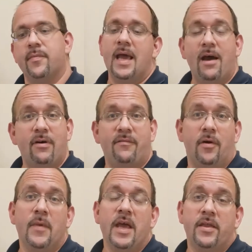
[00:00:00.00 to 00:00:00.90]
However,
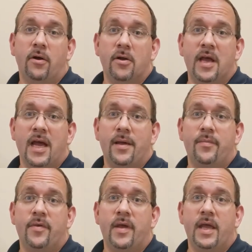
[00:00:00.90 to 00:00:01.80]
there are
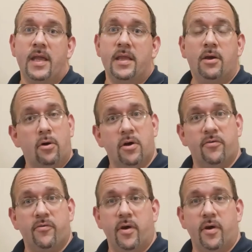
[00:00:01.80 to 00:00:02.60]
times in the orchestra